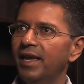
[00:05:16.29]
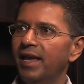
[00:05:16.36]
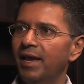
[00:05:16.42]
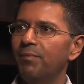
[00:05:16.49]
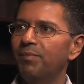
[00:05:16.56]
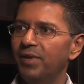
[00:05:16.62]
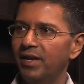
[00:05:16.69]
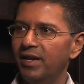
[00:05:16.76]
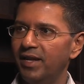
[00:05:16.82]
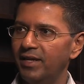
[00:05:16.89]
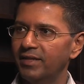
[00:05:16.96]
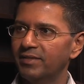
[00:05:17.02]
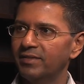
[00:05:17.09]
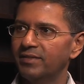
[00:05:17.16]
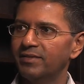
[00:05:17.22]

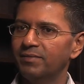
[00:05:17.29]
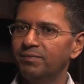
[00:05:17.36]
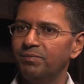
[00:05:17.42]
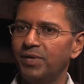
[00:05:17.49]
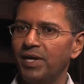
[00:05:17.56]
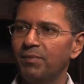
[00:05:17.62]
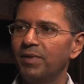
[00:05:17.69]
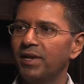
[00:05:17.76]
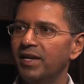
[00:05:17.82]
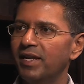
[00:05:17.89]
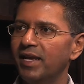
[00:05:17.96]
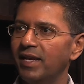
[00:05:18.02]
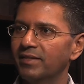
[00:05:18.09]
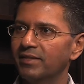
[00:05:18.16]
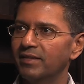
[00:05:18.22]
MPLS
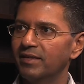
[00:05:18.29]
primarily as